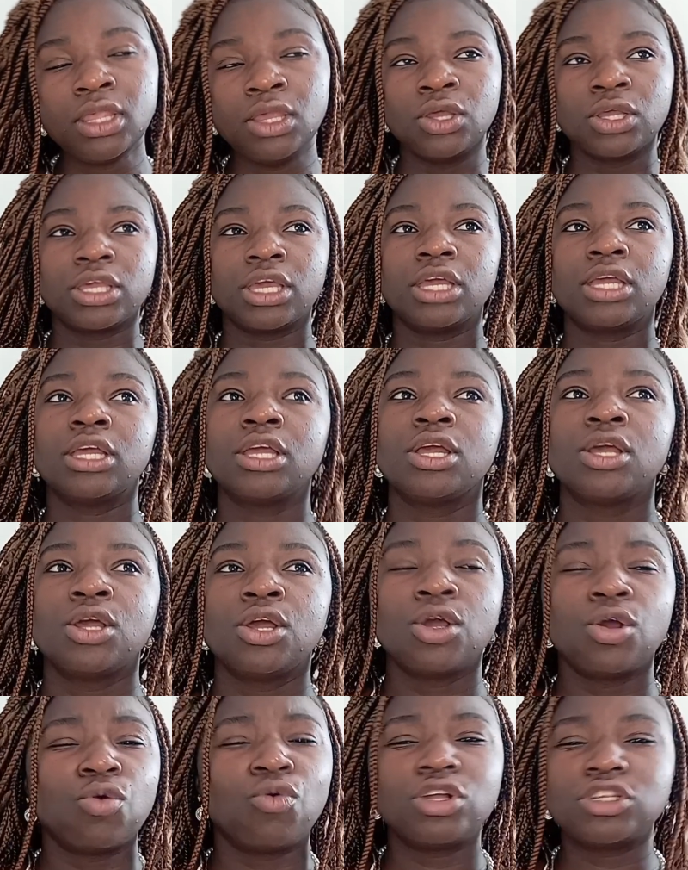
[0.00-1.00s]
Okay,
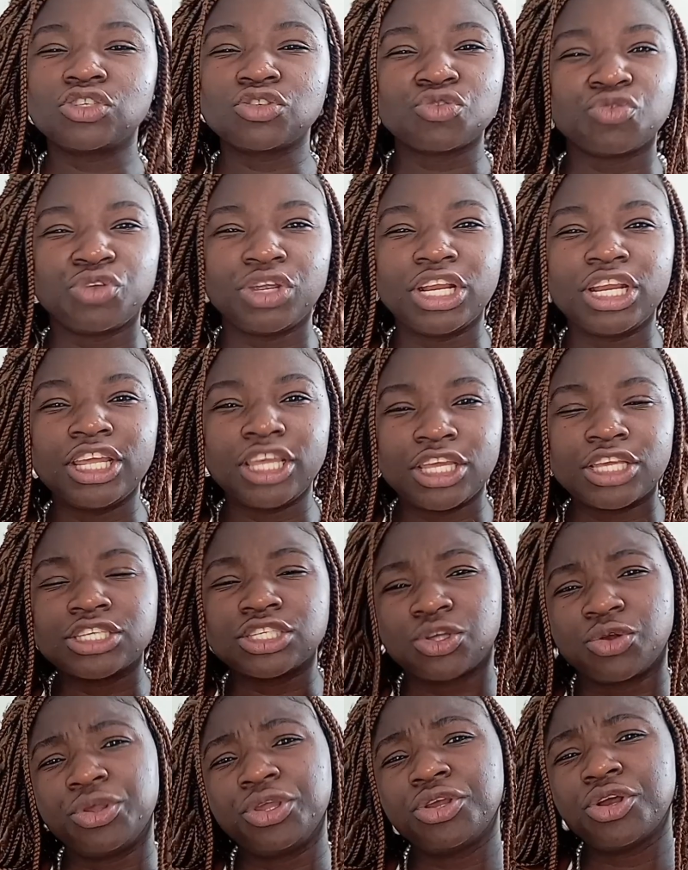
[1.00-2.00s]
what really is
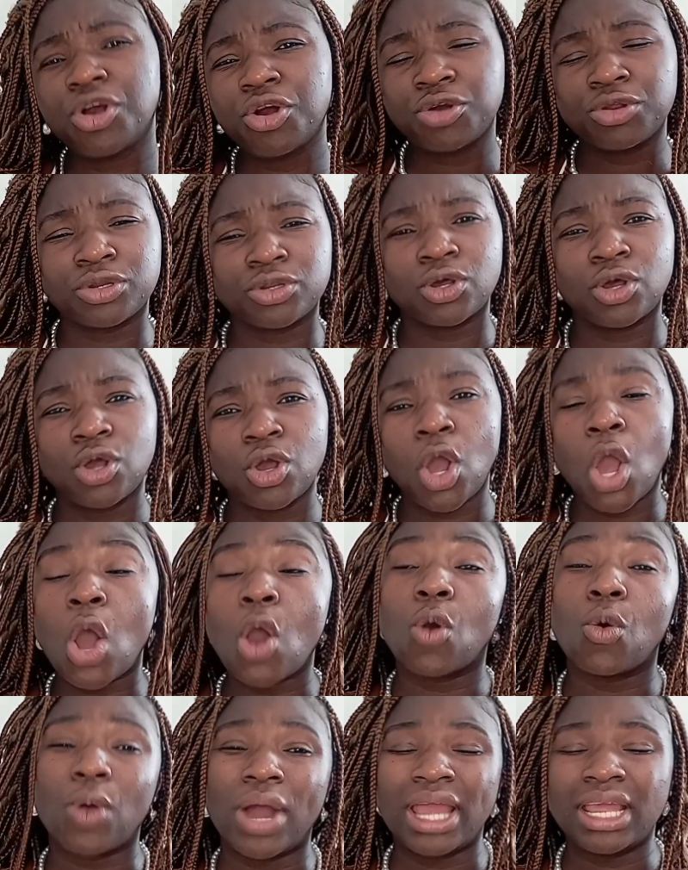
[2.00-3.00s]
going on.
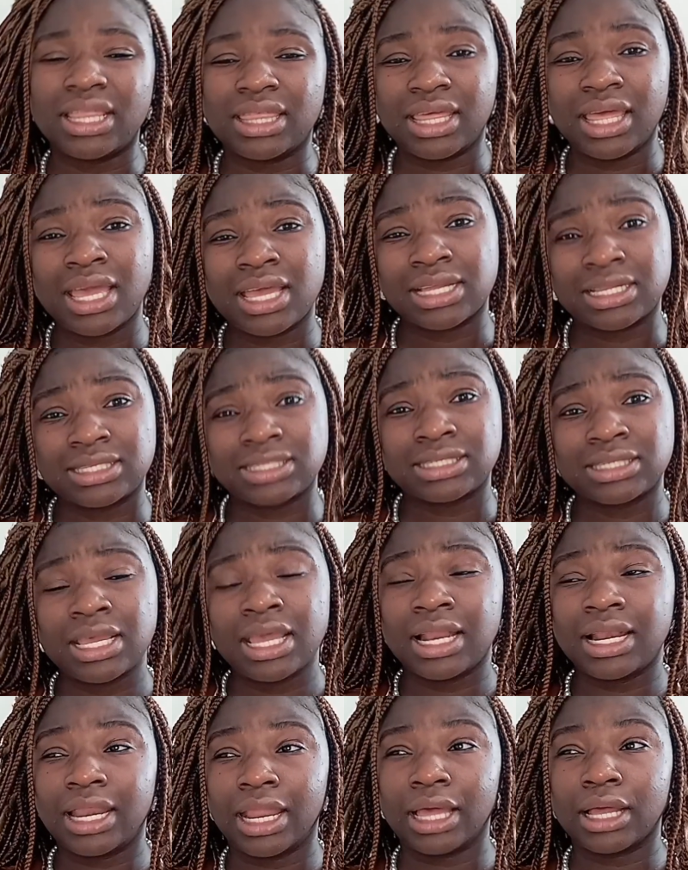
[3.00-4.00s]
Why that?
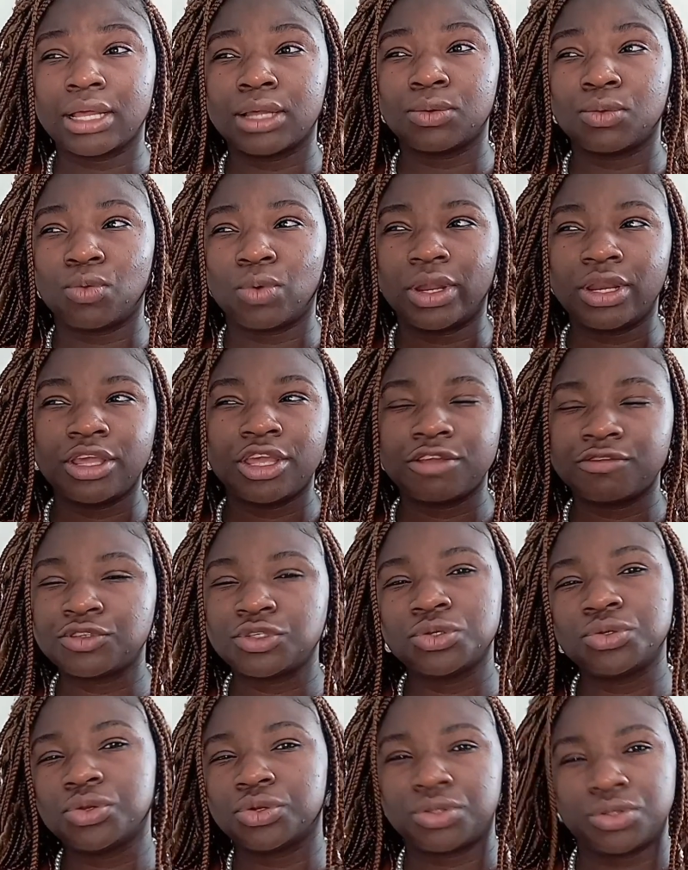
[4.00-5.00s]
Like, what gives
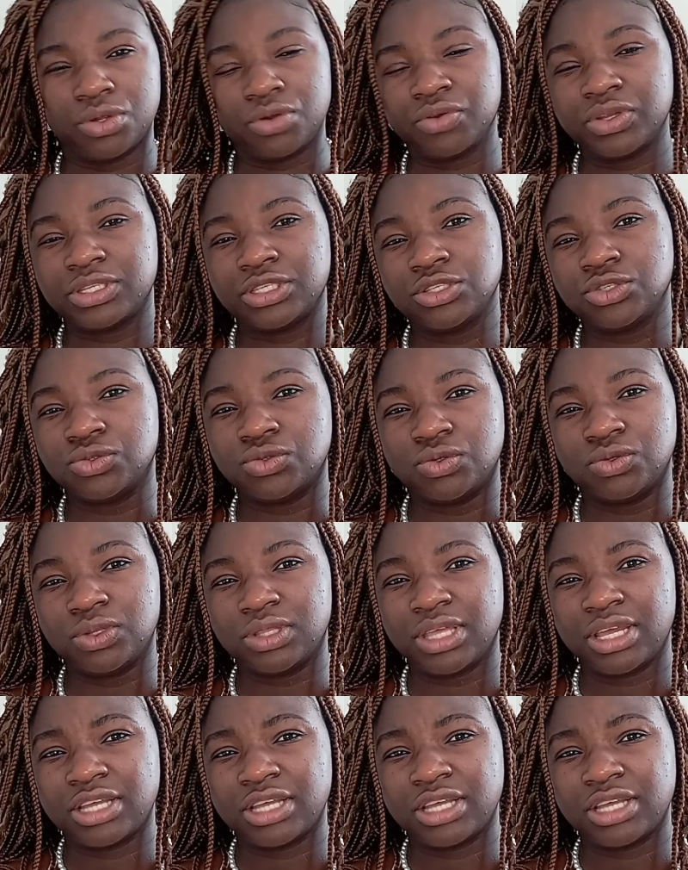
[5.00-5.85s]
you the authority to do